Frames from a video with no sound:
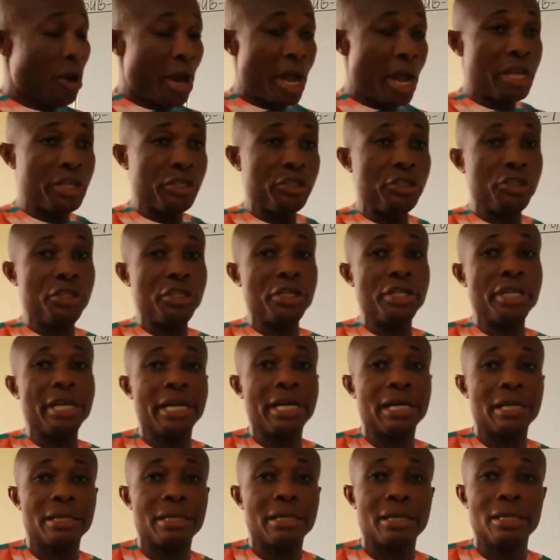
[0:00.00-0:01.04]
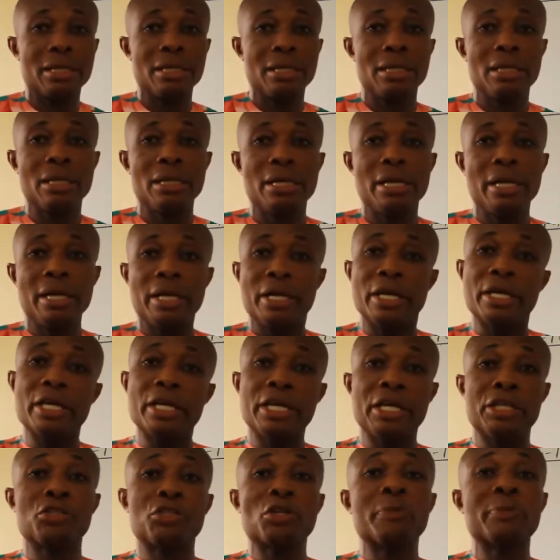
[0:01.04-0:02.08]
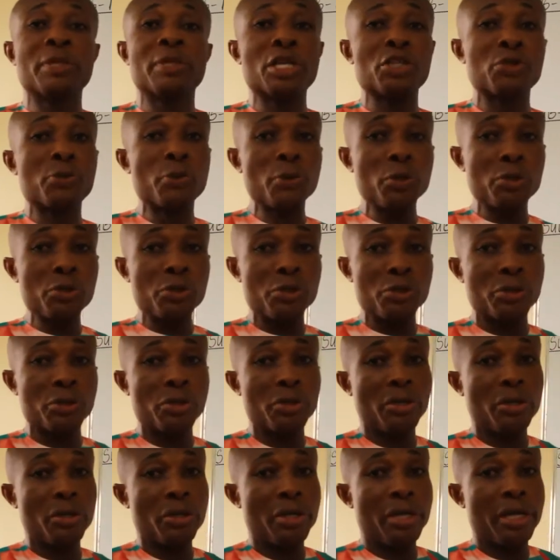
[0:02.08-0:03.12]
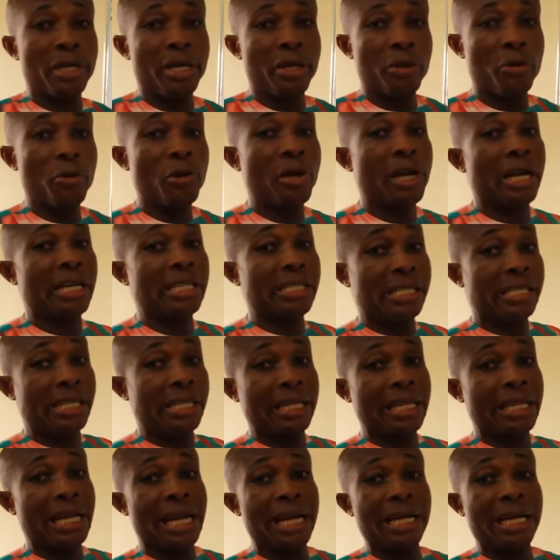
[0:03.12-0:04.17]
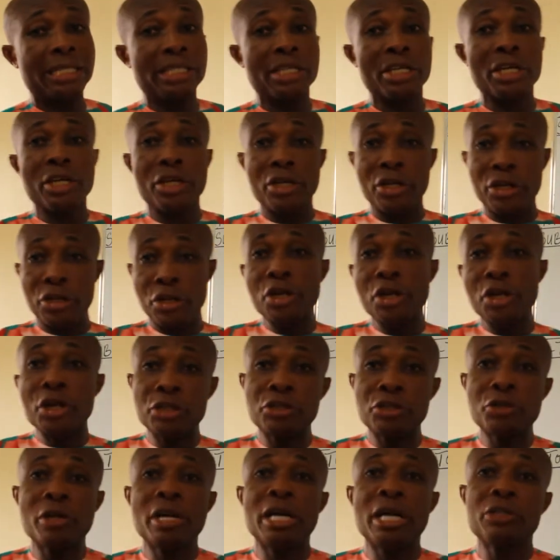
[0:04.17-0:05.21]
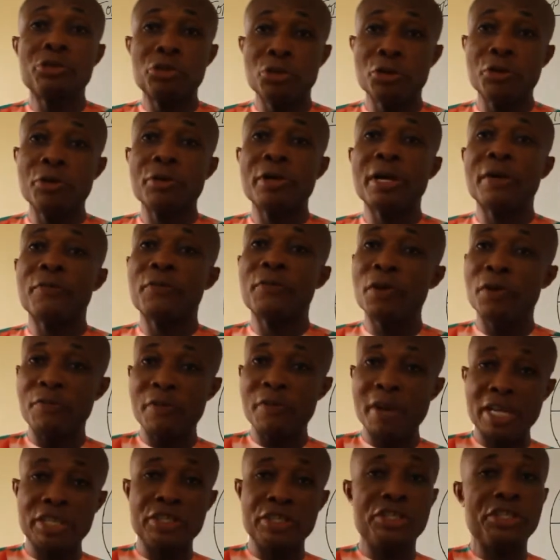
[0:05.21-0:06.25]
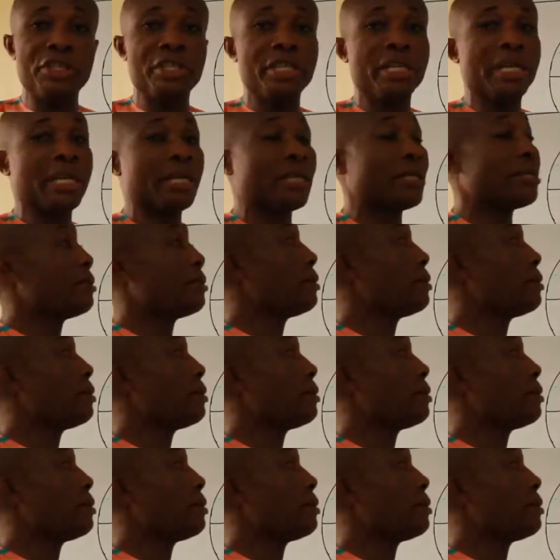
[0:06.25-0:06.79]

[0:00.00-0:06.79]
Nigeria. In some textbooks, you can see it as the regional geography of Nigeria.